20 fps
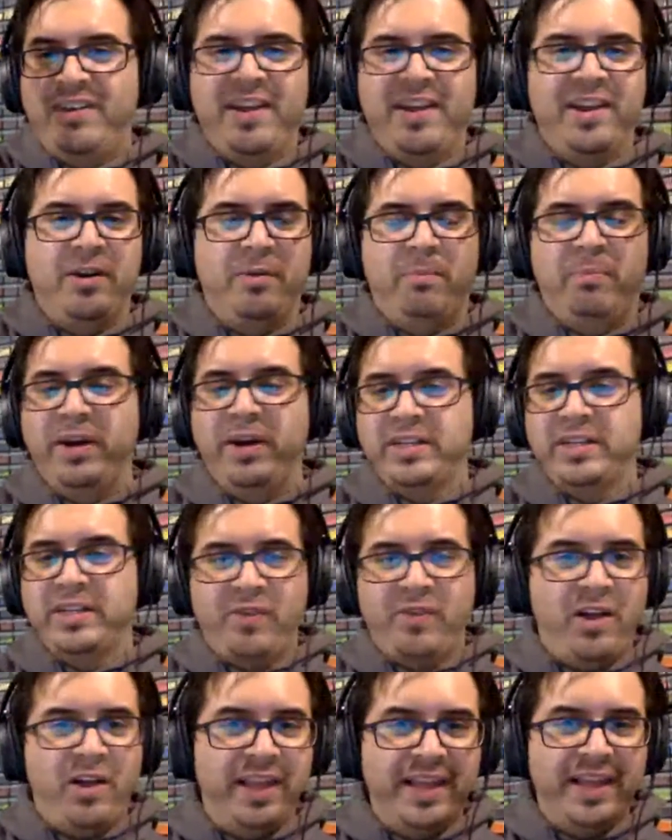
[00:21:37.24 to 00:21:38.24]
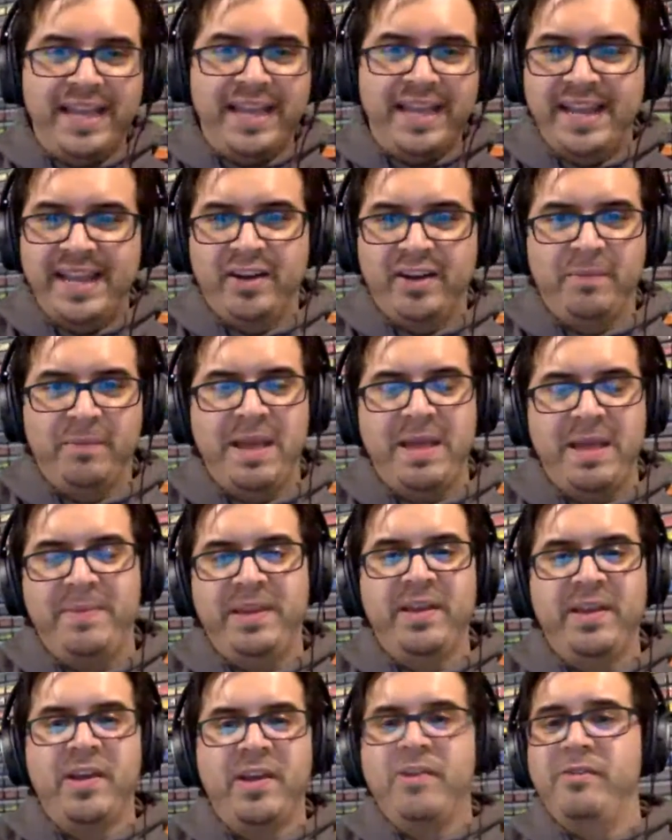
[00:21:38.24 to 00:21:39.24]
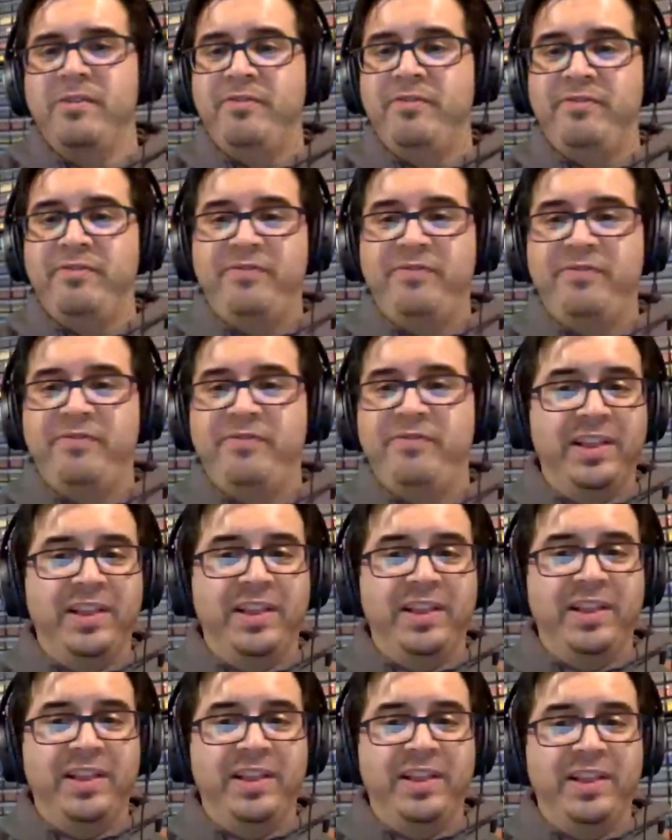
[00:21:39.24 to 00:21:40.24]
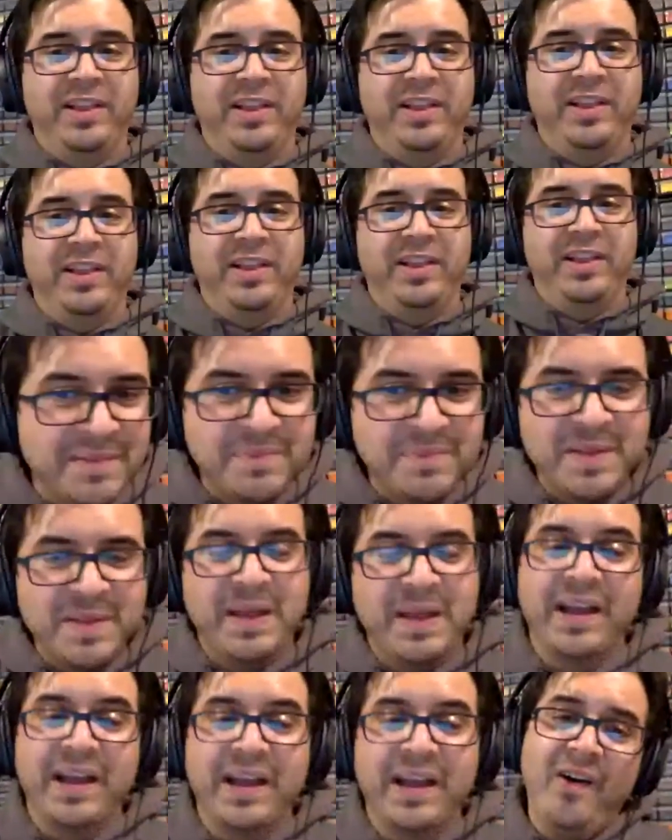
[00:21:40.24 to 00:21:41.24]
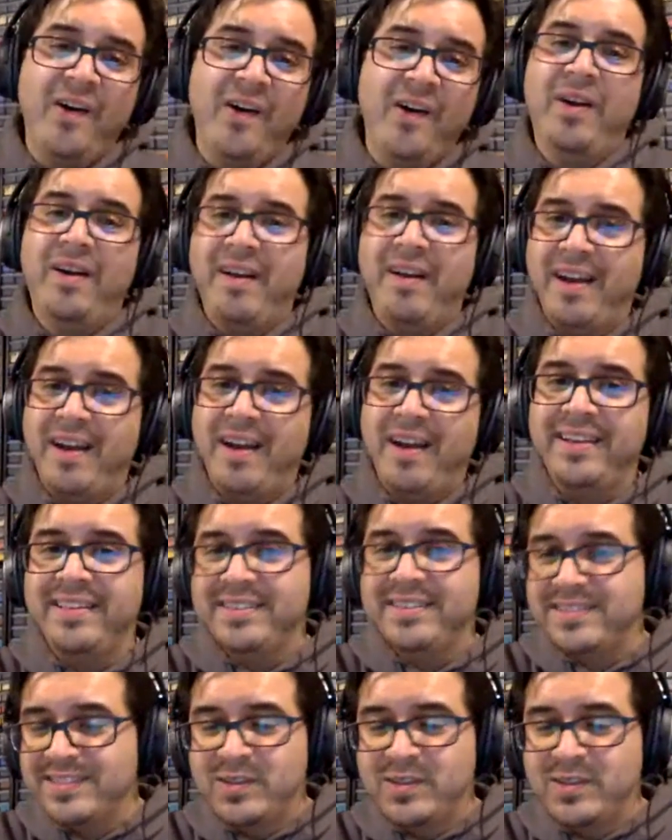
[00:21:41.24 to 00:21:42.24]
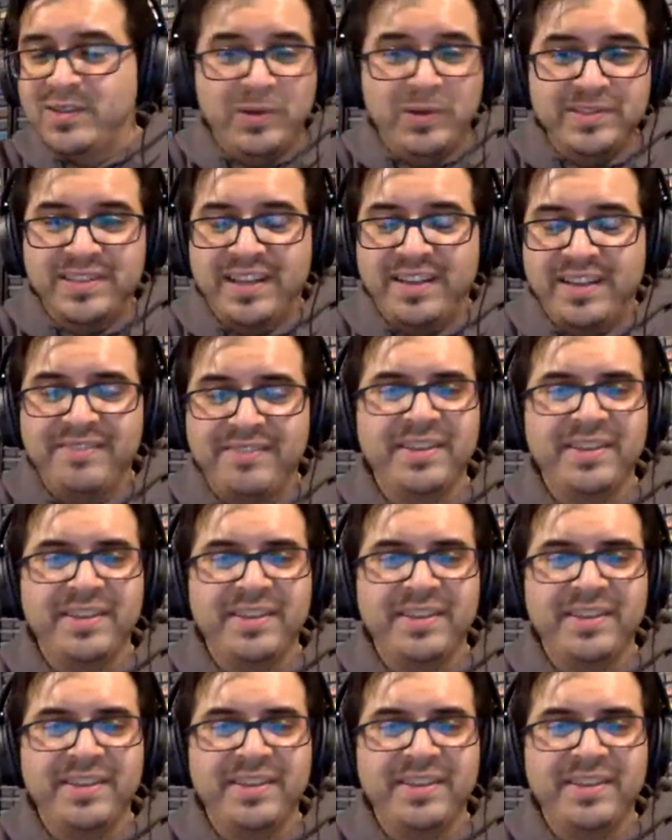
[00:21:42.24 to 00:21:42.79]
on it, or bricks falling in it, or maybe fill it with bricks or something. I'm like, oh, all right, that's cool stuff.